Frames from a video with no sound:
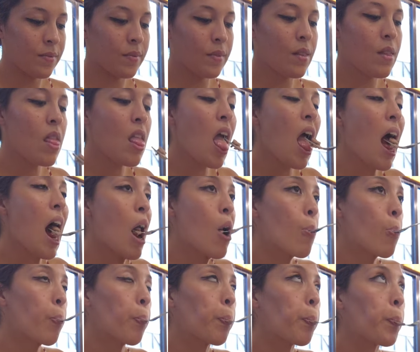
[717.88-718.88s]
After
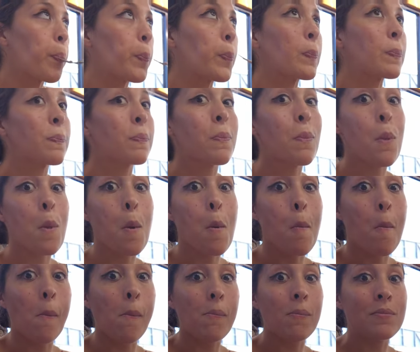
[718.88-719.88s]
a epic day
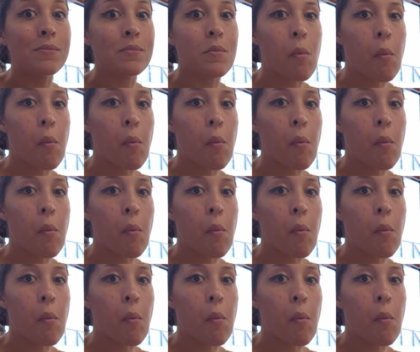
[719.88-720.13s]
exploring the